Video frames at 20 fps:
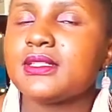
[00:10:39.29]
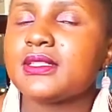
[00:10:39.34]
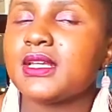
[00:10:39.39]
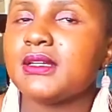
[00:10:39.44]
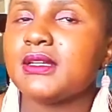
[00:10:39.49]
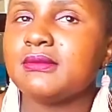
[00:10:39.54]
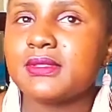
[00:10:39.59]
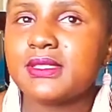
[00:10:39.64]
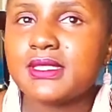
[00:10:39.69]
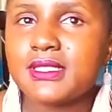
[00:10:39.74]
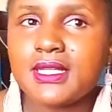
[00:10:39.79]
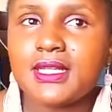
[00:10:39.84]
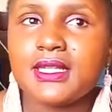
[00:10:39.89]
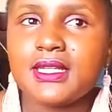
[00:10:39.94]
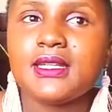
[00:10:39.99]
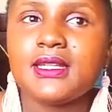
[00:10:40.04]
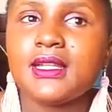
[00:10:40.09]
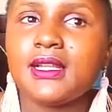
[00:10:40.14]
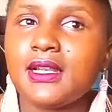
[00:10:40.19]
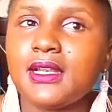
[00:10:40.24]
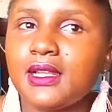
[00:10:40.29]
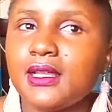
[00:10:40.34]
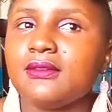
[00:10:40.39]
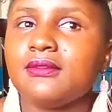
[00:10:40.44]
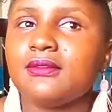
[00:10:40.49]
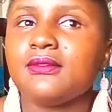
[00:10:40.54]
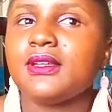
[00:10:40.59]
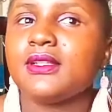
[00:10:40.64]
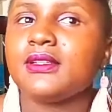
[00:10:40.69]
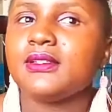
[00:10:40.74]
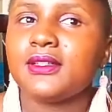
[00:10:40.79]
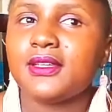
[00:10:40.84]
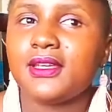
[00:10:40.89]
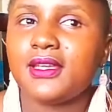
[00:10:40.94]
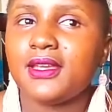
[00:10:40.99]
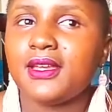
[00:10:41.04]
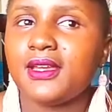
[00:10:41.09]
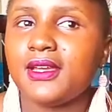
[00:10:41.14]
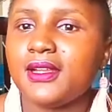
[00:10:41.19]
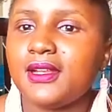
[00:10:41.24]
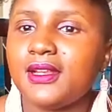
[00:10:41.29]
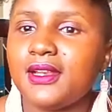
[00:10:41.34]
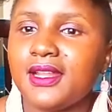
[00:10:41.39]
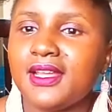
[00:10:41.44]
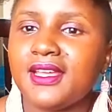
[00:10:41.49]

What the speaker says: some tender love and care.